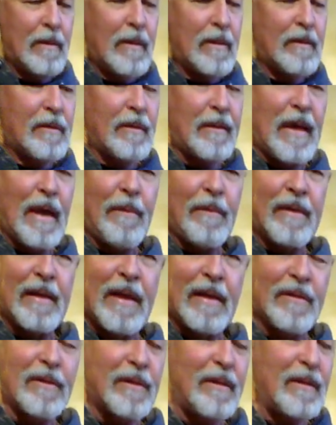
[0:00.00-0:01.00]
So that one
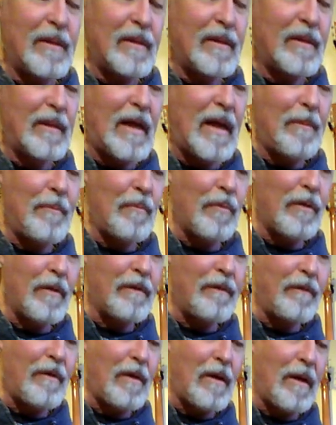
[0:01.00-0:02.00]
has a lot more
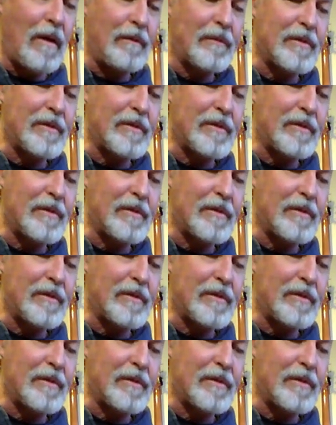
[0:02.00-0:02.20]
involved